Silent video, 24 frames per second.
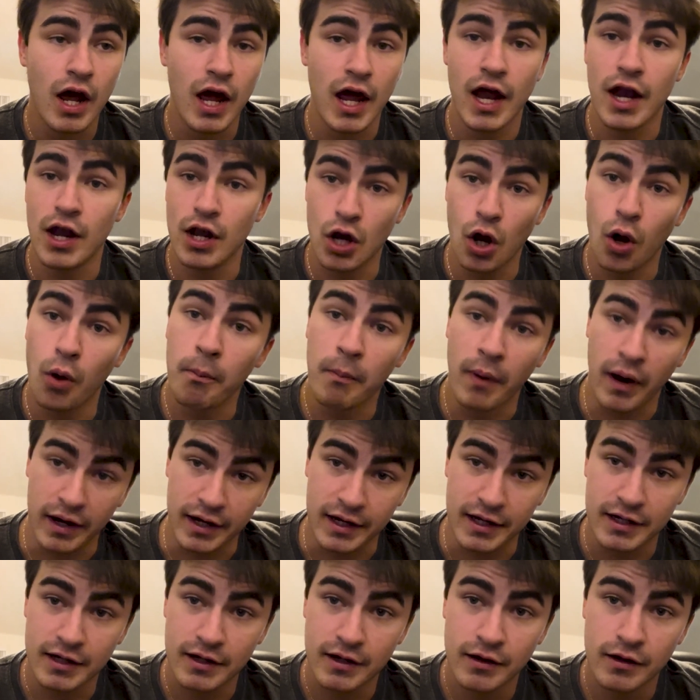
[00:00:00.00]
and no money.
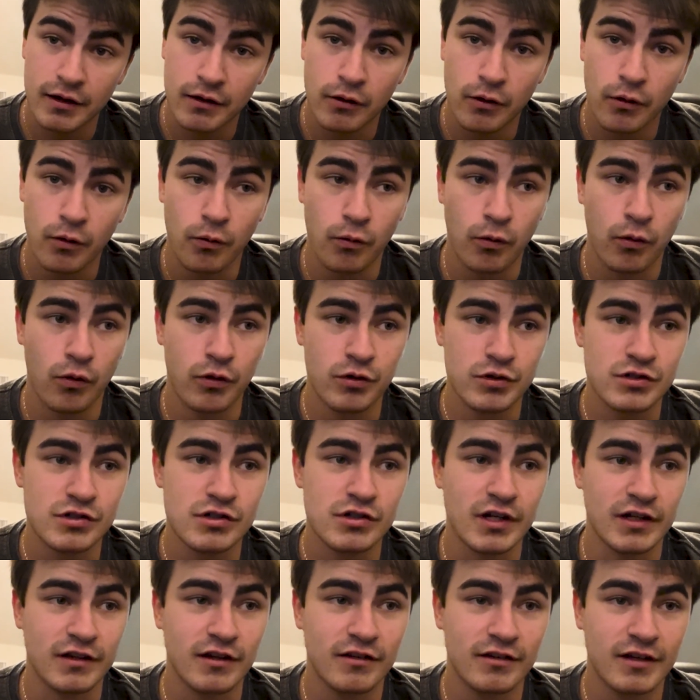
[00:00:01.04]
Which is
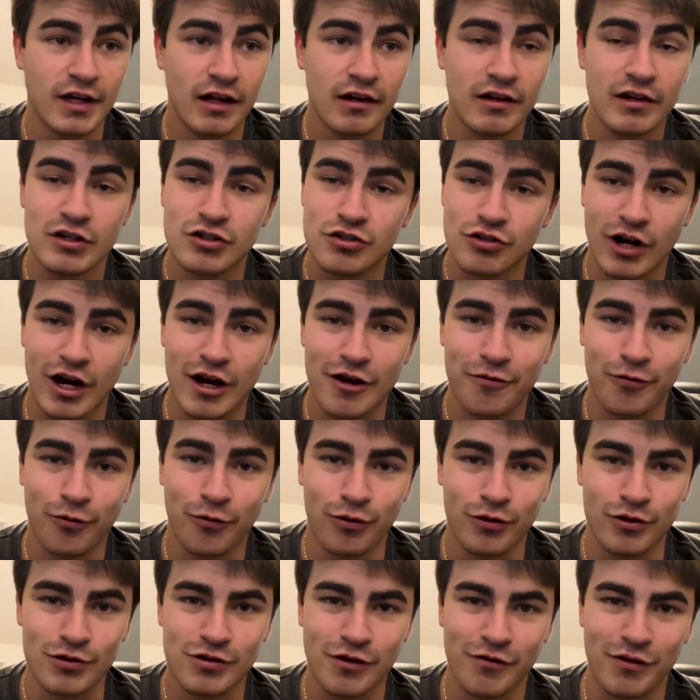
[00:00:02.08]
like the deadly
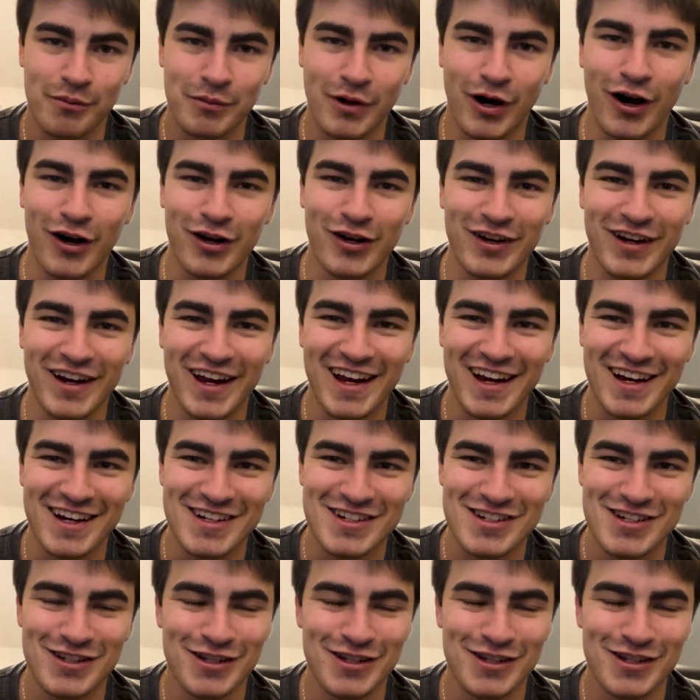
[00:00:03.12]
triforce of the modern age.